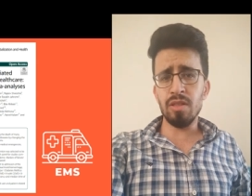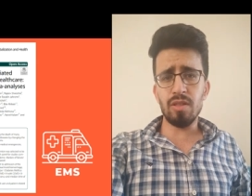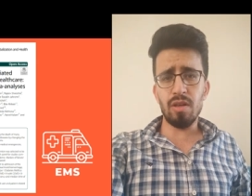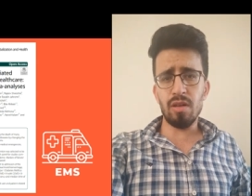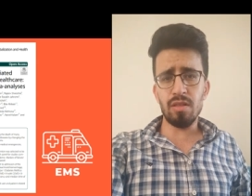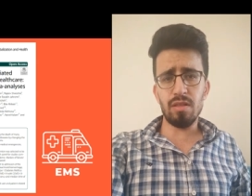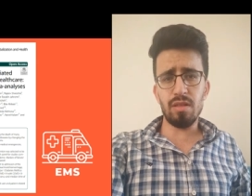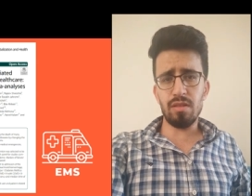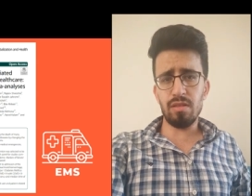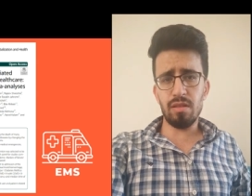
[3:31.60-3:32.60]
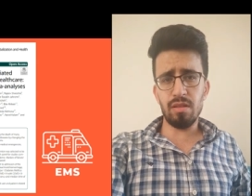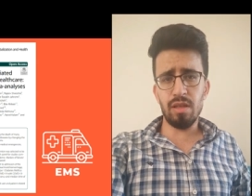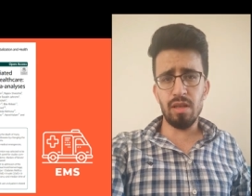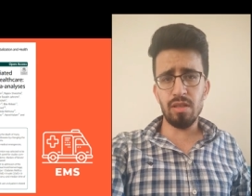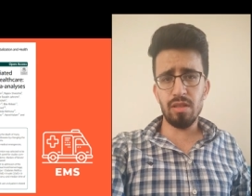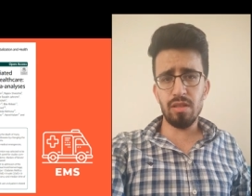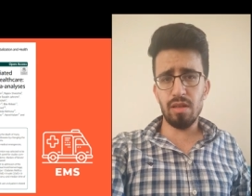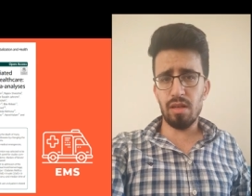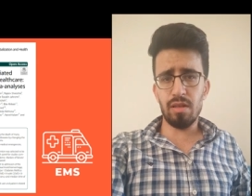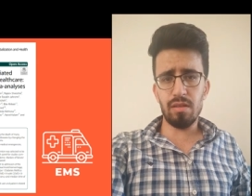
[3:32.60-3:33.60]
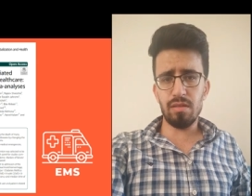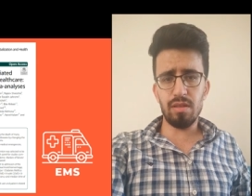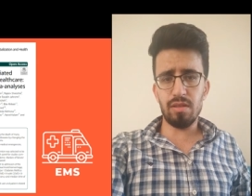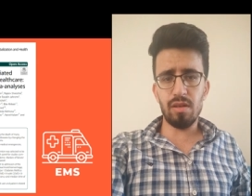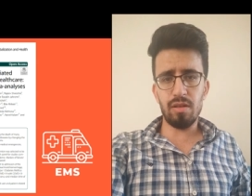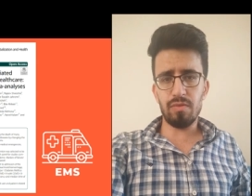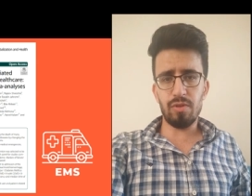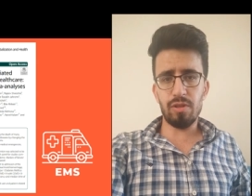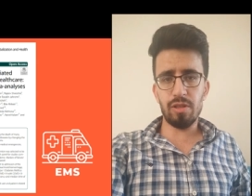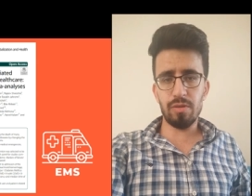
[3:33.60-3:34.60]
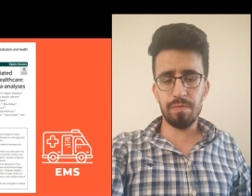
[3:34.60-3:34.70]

insights, their dedication, and their hard work.